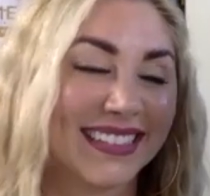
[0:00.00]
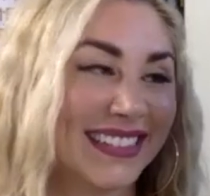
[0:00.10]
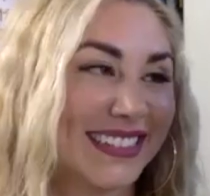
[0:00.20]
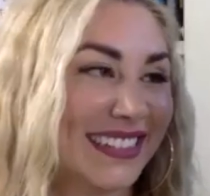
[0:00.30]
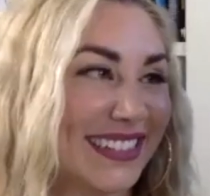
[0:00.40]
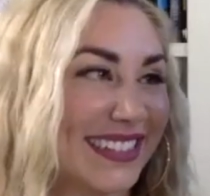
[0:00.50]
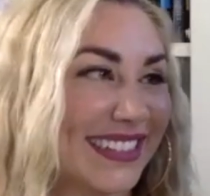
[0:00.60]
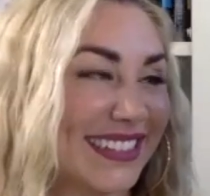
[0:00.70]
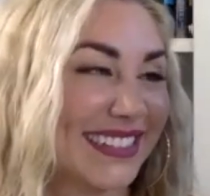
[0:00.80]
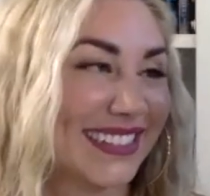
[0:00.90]

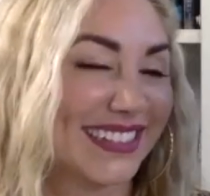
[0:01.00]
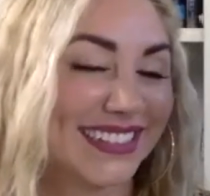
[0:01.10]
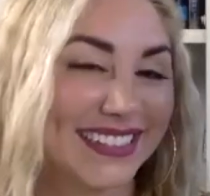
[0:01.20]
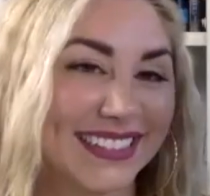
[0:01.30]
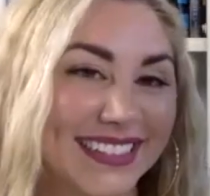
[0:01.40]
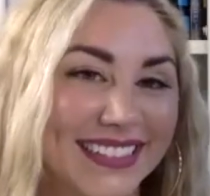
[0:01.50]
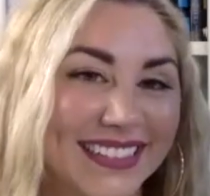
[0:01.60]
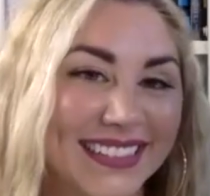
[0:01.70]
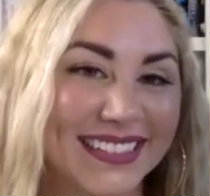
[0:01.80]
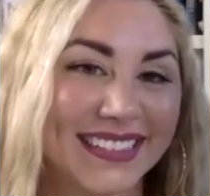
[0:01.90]

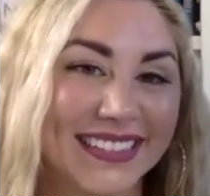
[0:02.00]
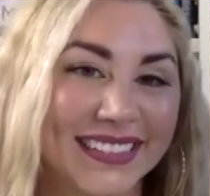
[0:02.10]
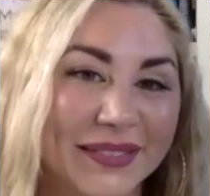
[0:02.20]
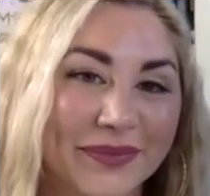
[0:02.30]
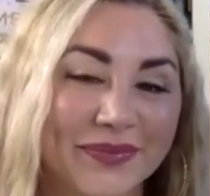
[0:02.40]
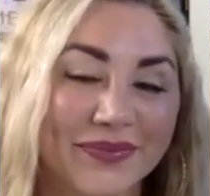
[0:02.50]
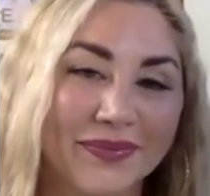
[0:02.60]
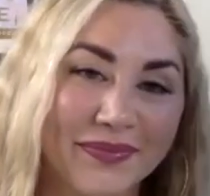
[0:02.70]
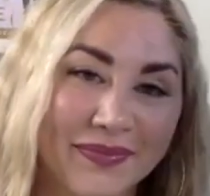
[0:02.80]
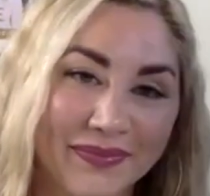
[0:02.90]

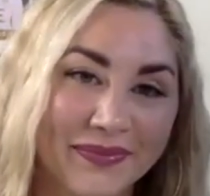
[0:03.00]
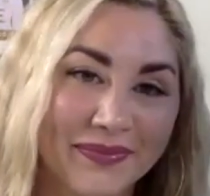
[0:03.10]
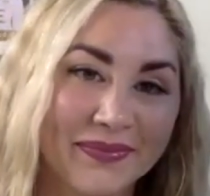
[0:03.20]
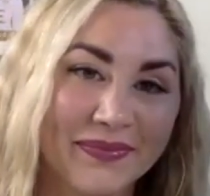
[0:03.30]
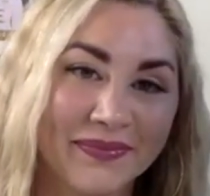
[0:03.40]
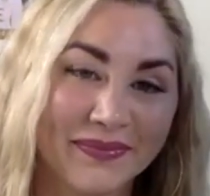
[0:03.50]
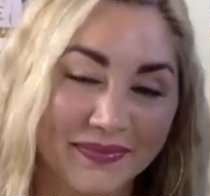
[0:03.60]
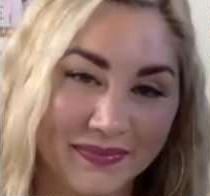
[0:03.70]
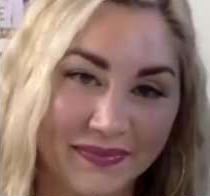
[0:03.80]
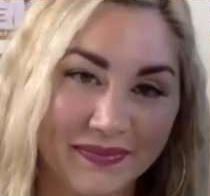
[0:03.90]

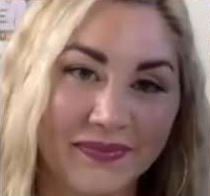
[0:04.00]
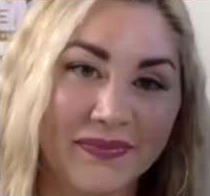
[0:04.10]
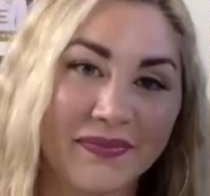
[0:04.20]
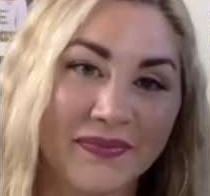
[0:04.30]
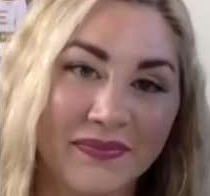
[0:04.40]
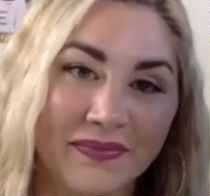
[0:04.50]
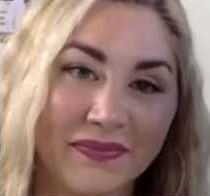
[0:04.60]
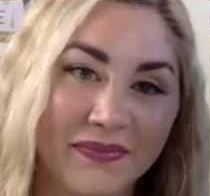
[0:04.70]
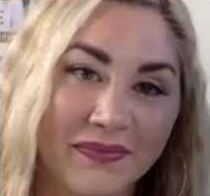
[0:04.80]
(silent)